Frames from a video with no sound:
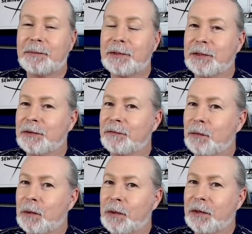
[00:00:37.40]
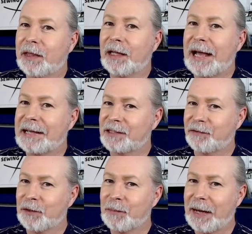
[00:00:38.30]
to for the last
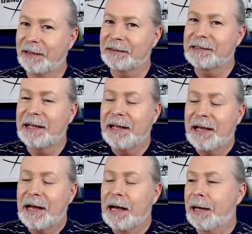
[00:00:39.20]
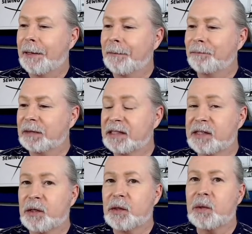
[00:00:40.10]
few months.
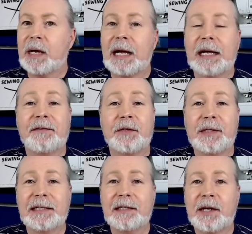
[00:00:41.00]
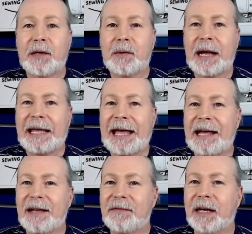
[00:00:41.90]
So if you didn't know, I
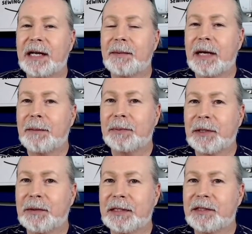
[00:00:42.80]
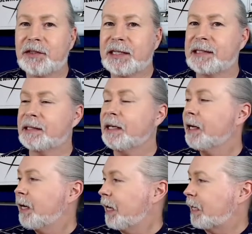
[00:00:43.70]
have uploaded just
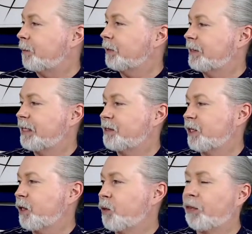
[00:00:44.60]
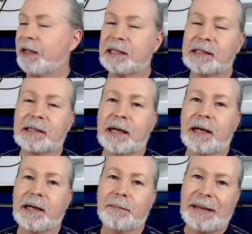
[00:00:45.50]
a couple of days ago this
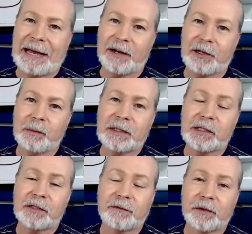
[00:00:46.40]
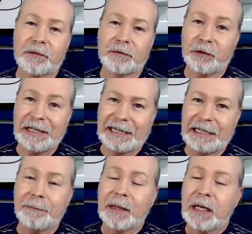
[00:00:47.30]
pattern, which is for
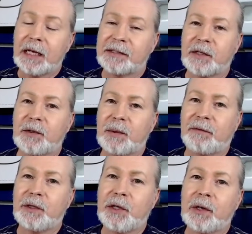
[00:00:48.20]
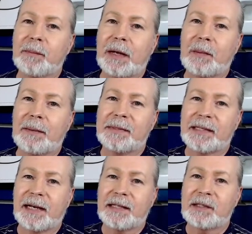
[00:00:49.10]
free. So if you go to my
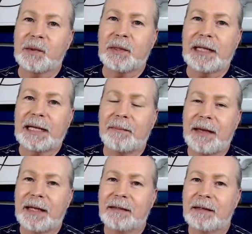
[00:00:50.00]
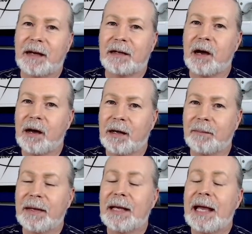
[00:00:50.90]
website,
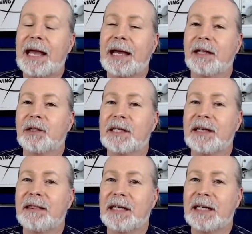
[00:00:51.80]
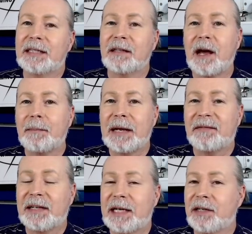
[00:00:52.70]
sewitlikeaman.com, and look in the top
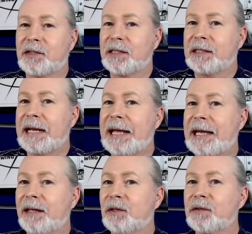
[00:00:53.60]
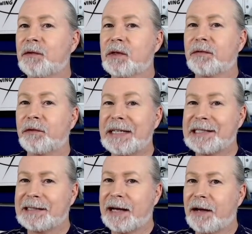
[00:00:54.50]
navigation and look for free
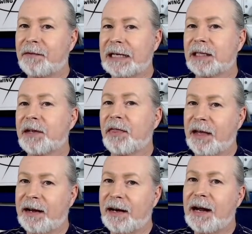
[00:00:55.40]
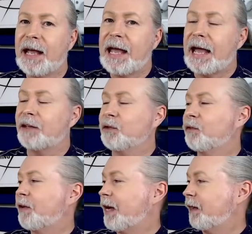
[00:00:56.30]
stuff and click there, and you'll
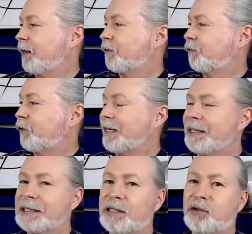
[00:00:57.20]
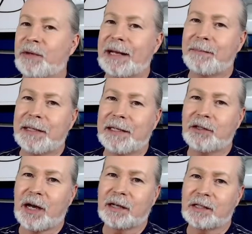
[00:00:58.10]
find the free strappy
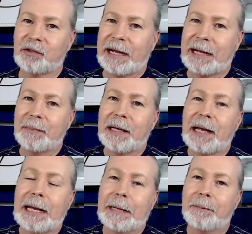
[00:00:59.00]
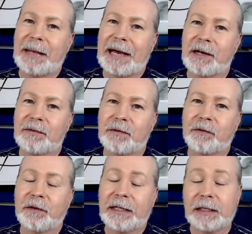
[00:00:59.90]
jockstrap pattern for
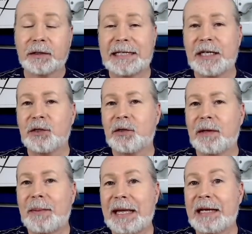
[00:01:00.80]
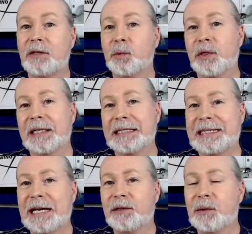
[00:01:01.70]
free. It'll take you to the page where you can
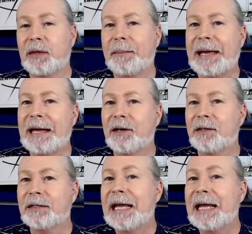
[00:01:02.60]
download the pattern